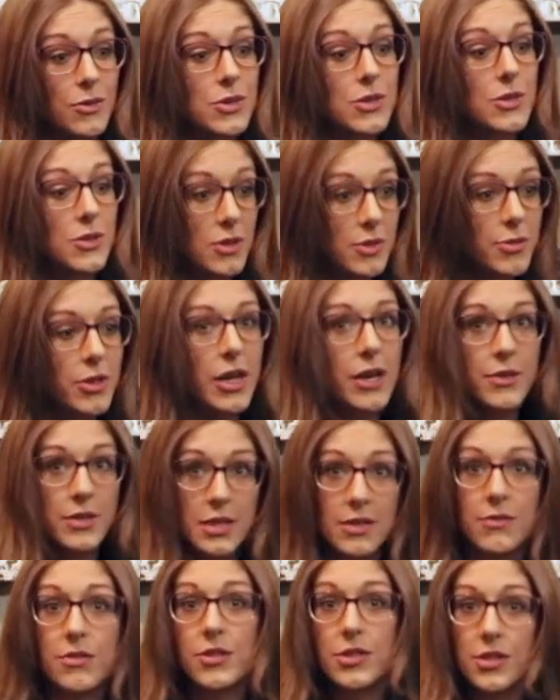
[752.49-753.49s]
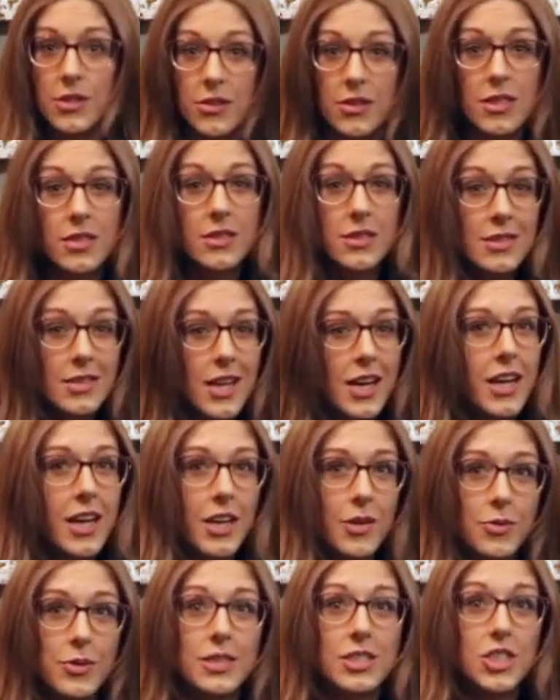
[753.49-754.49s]
suitable housing for students,
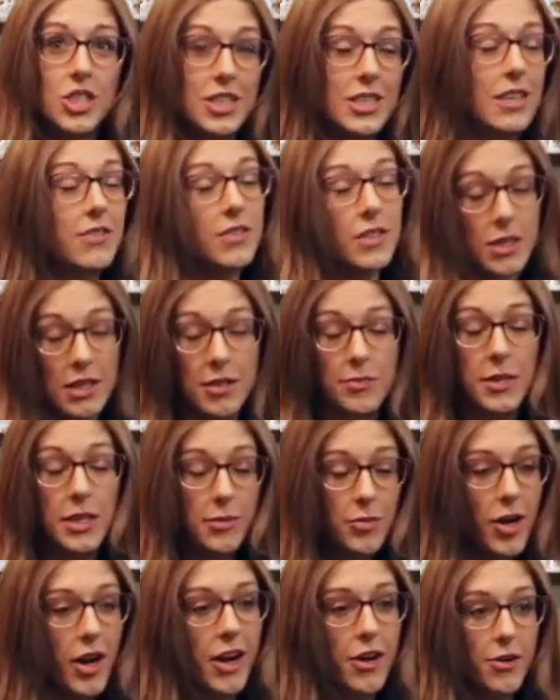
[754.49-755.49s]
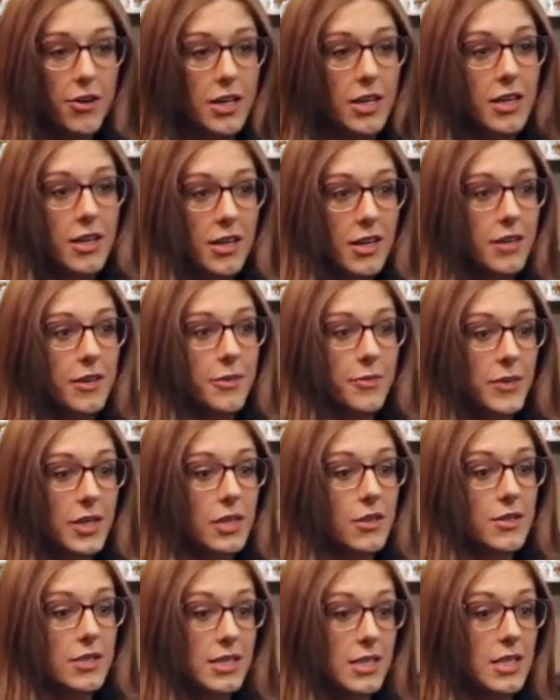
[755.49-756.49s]
which should definitely be a priority
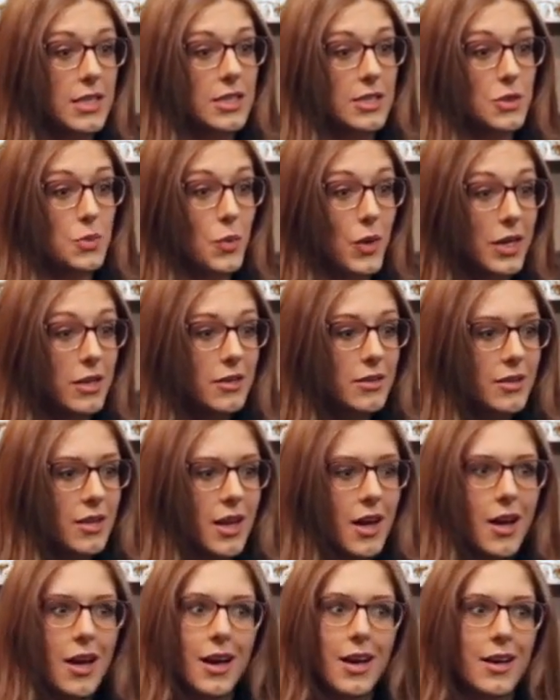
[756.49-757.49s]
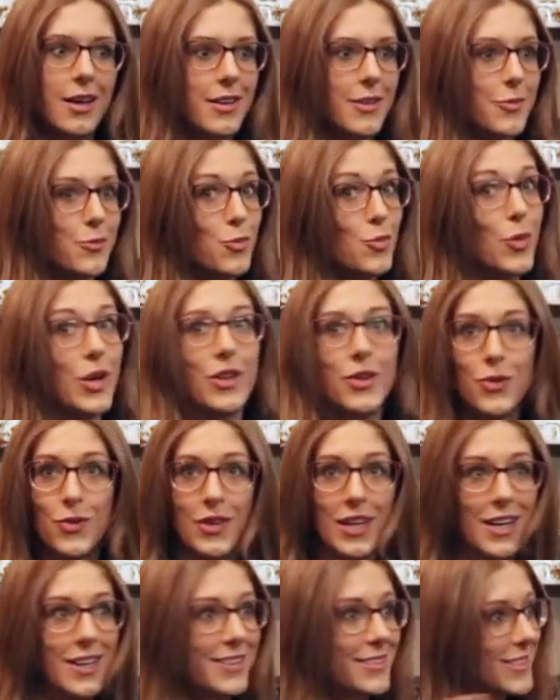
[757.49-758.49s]
in our city as well, whether
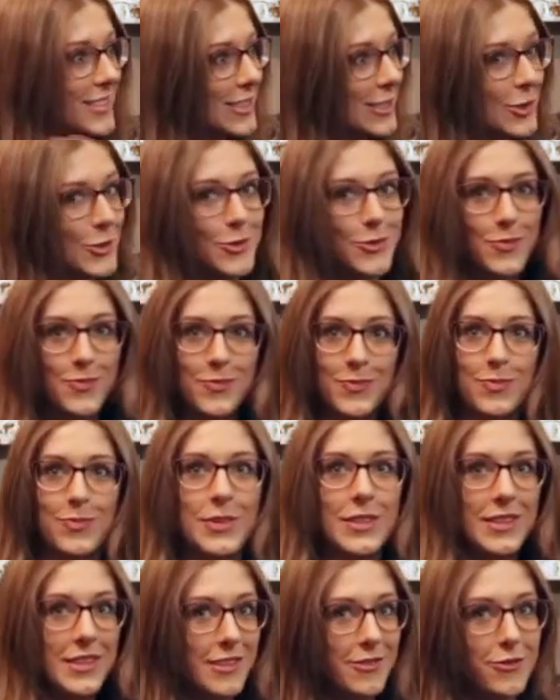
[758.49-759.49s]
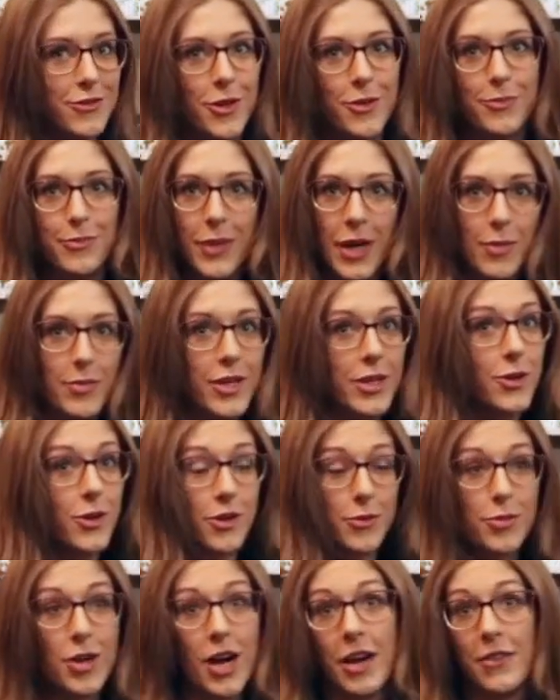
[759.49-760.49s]
that, be from public
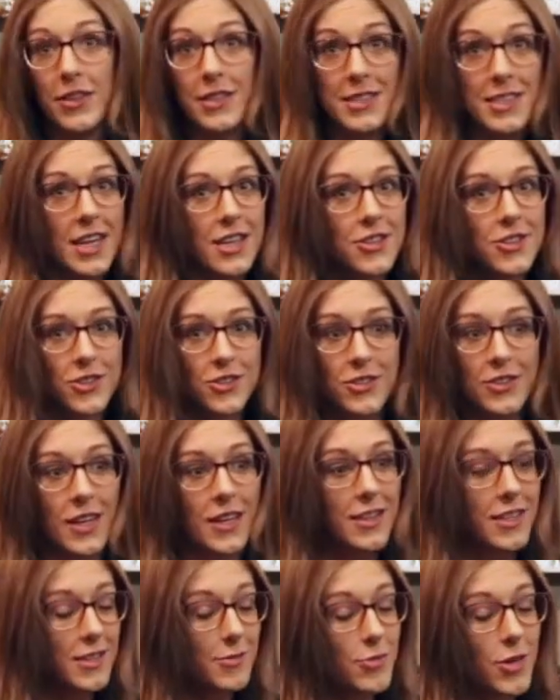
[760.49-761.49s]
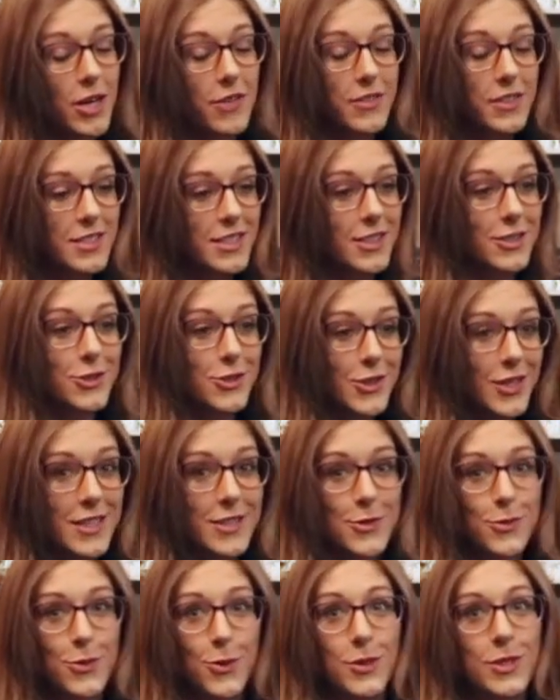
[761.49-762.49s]
or private sector. I think private sector has
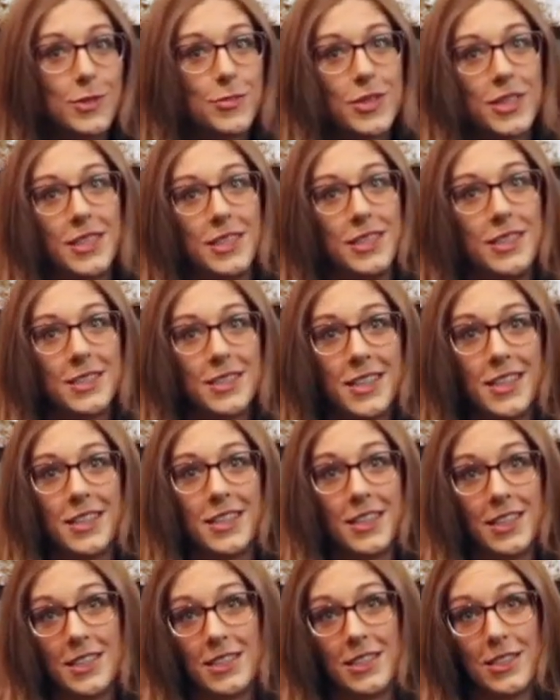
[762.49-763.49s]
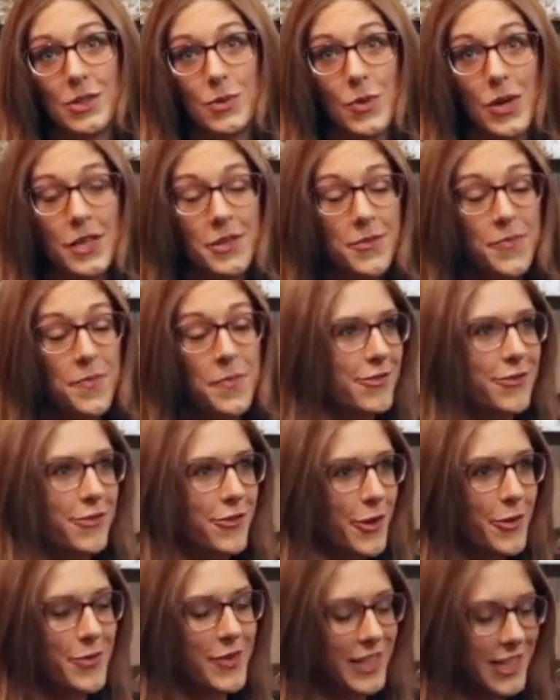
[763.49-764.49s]
a role to play in these kind of things as well.
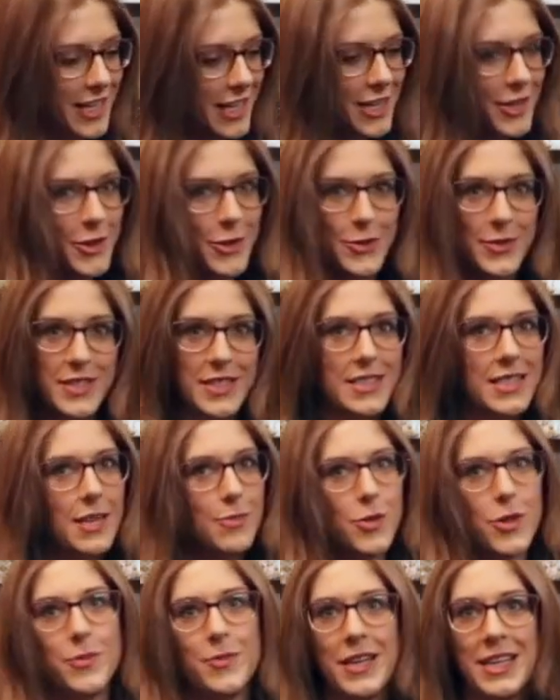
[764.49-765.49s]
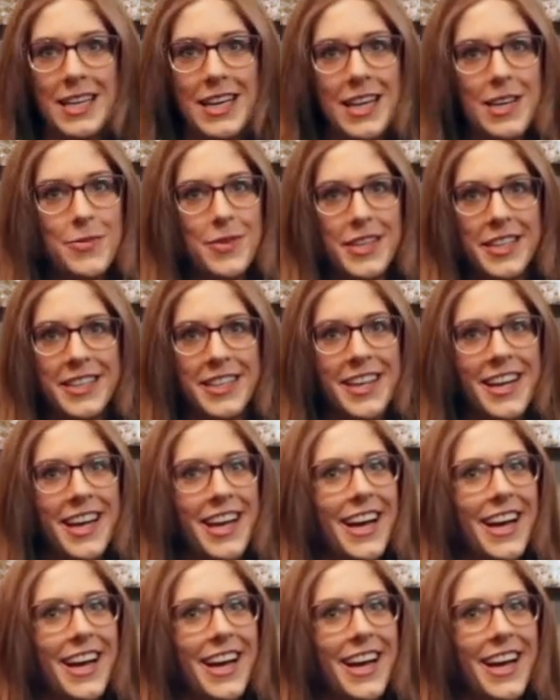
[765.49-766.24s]
From the get-go, since I put my name in,